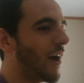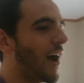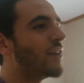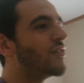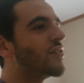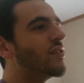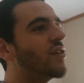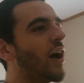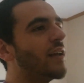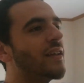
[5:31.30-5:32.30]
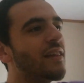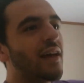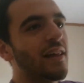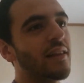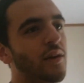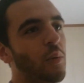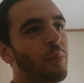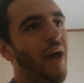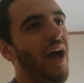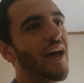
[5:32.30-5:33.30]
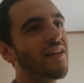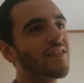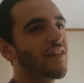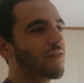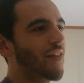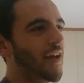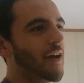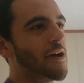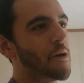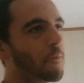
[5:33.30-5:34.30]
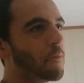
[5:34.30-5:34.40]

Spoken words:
I did like a little pass of like a